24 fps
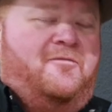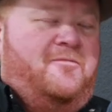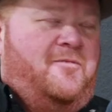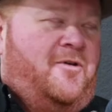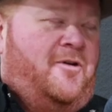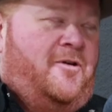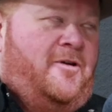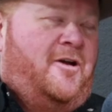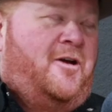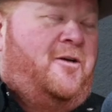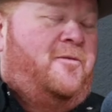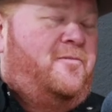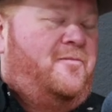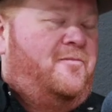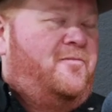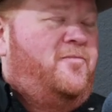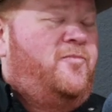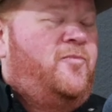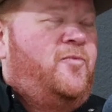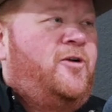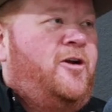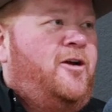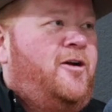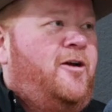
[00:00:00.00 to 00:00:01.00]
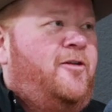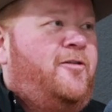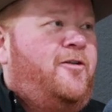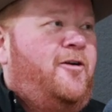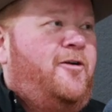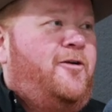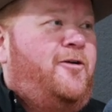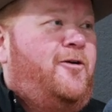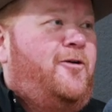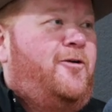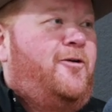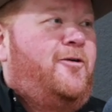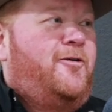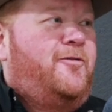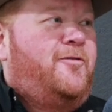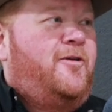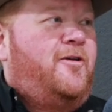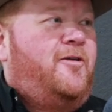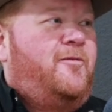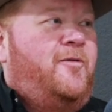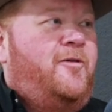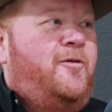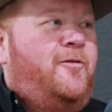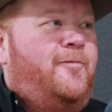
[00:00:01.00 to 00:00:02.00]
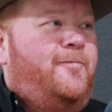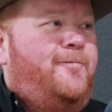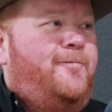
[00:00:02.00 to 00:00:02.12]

when I got that call, I was like, well,